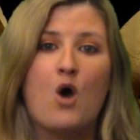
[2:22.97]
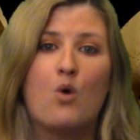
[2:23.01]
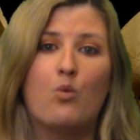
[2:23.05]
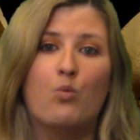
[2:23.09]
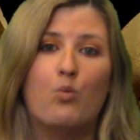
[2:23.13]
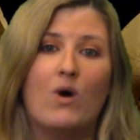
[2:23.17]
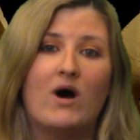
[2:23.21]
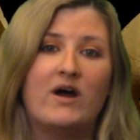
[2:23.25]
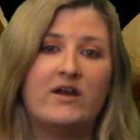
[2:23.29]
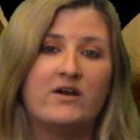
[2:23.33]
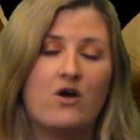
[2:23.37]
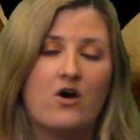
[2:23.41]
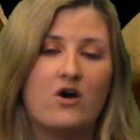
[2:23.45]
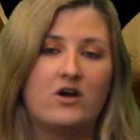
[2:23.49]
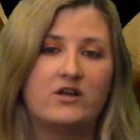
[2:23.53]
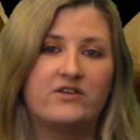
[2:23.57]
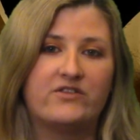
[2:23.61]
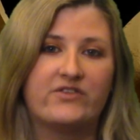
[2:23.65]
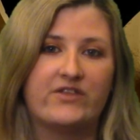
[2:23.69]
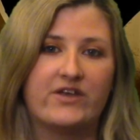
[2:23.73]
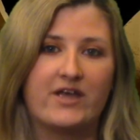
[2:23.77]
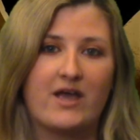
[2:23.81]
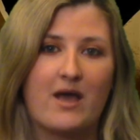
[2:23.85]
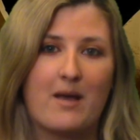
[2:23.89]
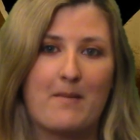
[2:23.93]
One
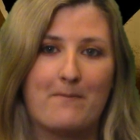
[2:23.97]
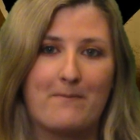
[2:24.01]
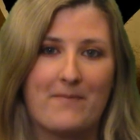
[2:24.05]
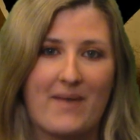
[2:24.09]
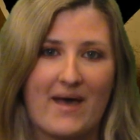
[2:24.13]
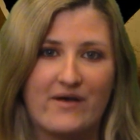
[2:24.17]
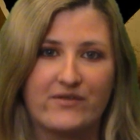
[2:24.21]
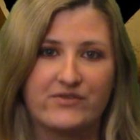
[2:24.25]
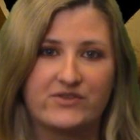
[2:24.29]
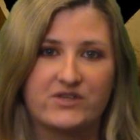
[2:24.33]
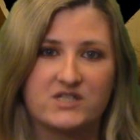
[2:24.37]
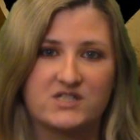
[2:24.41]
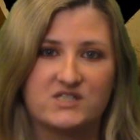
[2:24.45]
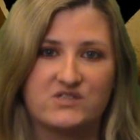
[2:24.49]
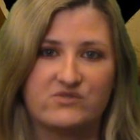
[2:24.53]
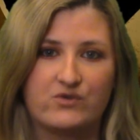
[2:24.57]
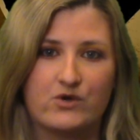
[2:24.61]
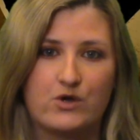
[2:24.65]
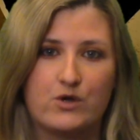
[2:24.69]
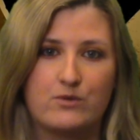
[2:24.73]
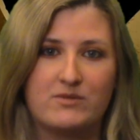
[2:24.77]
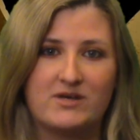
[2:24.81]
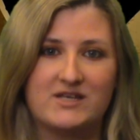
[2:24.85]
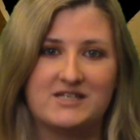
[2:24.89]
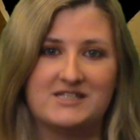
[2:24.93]
odd thing about this
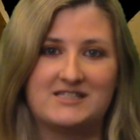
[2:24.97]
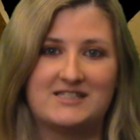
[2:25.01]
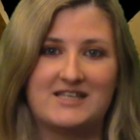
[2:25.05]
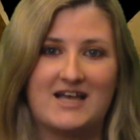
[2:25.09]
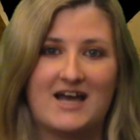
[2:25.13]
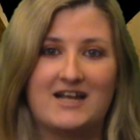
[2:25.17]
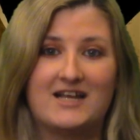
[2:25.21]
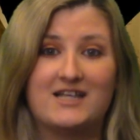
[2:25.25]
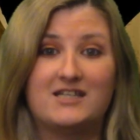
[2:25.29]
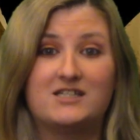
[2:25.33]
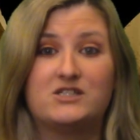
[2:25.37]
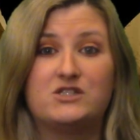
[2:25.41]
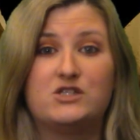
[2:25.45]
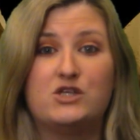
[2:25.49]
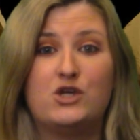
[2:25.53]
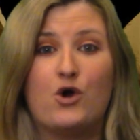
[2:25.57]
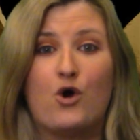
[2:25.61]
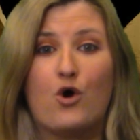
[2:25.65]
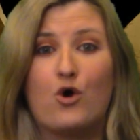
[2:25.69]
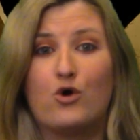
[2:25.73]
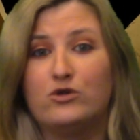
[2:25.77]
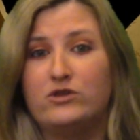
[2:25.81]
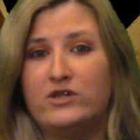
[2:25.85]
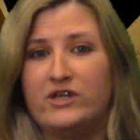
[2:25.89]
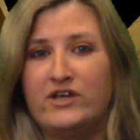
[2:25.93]
film is that it's the
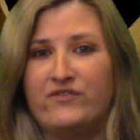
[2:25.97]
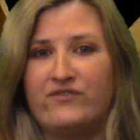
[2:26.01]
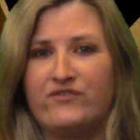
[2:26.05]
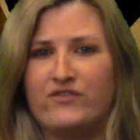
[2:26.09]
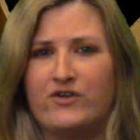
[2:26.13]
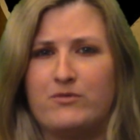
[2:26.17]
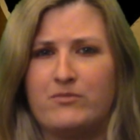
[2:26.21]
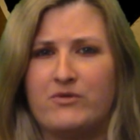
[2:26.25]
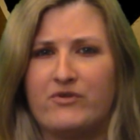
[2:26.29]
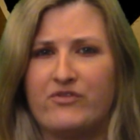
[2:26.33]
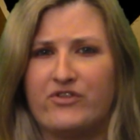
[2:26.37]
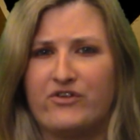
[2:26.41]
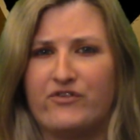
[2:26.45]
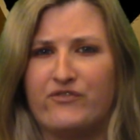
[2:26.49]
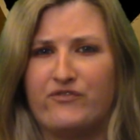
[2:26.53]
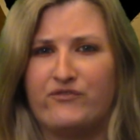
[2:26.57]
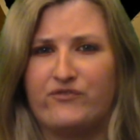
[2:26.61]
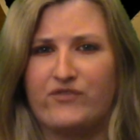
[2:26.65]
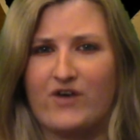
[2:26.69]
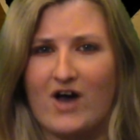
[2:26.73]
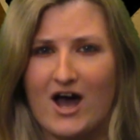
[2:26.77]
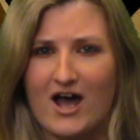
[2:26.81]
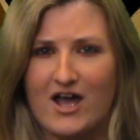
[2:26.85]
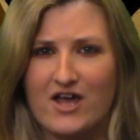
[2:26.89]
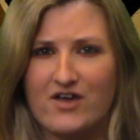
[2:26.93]
only film of the
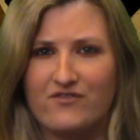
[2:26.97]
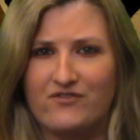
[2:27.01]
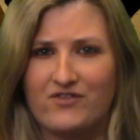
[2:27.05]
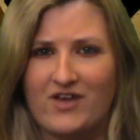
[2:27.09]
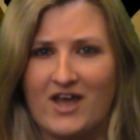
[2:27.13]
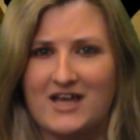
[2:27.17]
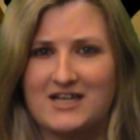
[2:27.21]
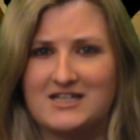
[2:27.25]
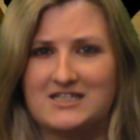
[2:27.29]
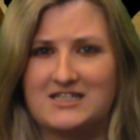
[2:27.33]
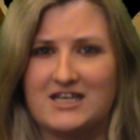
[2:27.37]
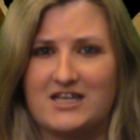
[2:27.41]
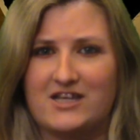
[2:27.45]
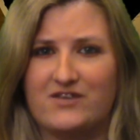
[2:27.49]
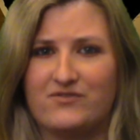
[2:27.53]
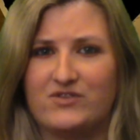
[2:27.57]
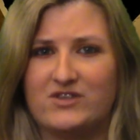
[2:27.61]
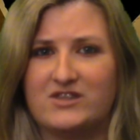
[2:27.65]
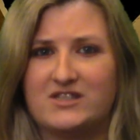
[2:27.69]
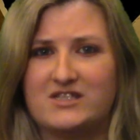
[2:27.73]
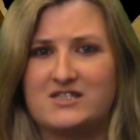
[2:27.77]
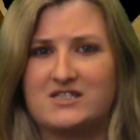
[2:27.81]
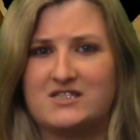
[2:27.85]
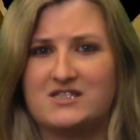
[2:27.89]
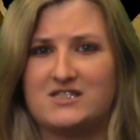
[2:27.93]
5 and
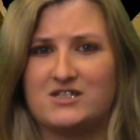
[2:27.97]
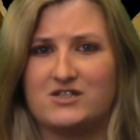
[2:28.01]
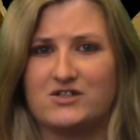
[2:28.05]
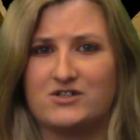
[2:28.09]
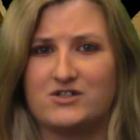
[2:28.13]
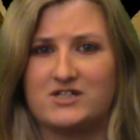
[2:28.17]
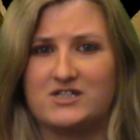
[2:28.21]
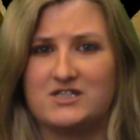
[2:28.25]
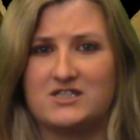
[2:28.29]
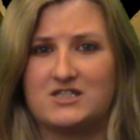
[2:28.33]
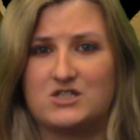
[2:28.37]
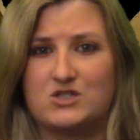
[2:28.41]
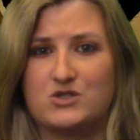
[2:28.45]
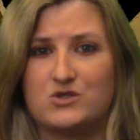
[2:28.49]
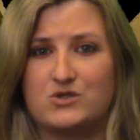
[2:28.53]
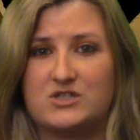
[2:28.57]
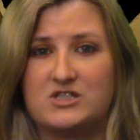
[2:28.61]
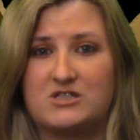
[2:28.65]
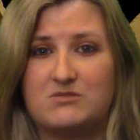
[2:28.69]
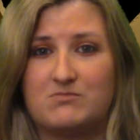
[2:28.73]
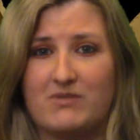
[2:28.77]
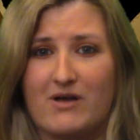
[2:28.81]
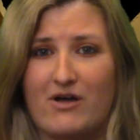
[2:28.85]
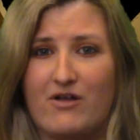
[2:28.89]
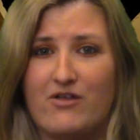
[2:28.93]
even the series to
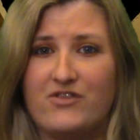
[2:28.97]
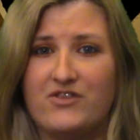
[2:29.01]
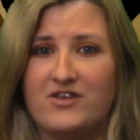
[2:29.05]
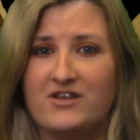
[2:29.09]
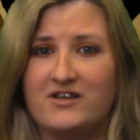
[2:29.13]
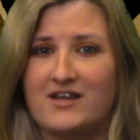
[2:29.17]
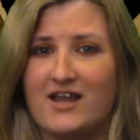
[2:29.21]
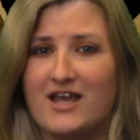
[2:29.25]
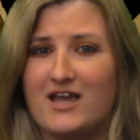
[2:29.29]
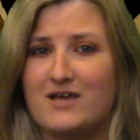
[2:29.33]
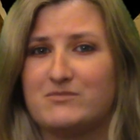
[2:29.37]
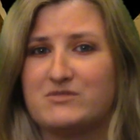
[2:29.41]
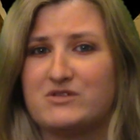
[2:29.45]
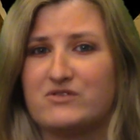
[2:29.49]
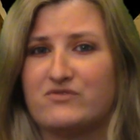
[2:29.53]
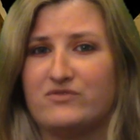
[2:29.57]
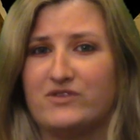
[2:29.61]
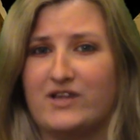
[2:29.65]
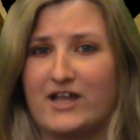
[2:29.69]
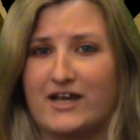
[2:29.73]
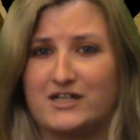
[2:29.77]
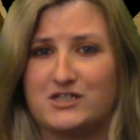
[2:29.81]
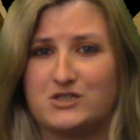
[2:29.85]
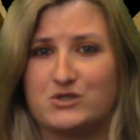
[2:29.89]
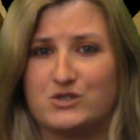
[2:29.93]
spell the names of
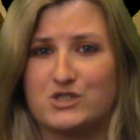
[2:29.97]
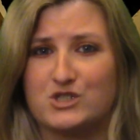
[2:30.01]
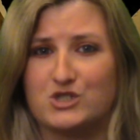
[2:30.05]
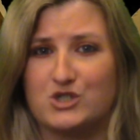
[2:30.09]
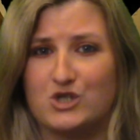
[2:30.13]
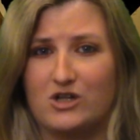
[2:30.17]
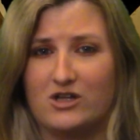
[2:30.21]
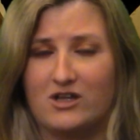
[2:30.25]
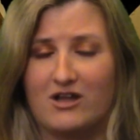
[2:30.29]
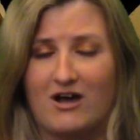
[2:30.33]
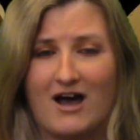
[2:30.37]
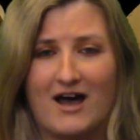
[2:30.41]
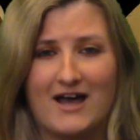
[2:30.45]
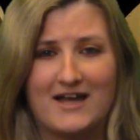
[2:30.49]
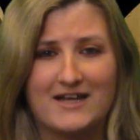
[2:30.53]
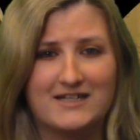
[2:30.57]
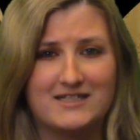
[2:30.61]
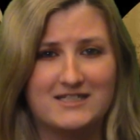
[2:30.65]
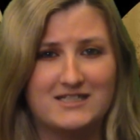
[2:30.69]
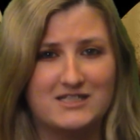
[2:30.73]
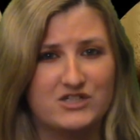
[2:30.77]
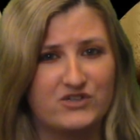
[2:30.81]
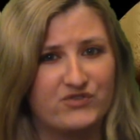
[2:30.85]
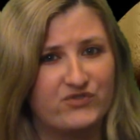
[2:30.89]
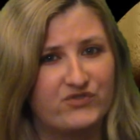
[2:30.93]
Lecter and Dolarhyde
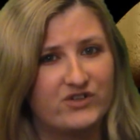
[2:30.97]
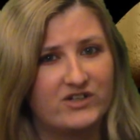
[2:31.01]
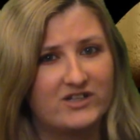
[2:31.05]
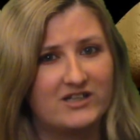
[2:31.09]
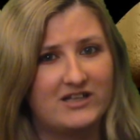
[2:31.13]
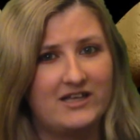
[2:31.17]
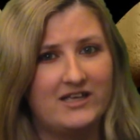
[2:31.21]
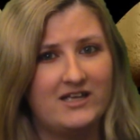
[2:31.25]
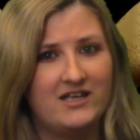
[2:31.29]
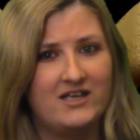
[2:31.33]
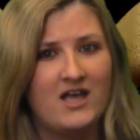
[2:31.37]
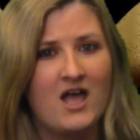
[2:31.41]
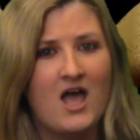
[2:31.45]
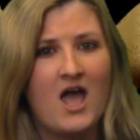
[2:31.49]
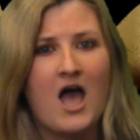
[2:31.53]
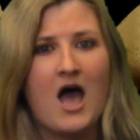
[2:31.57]
differently.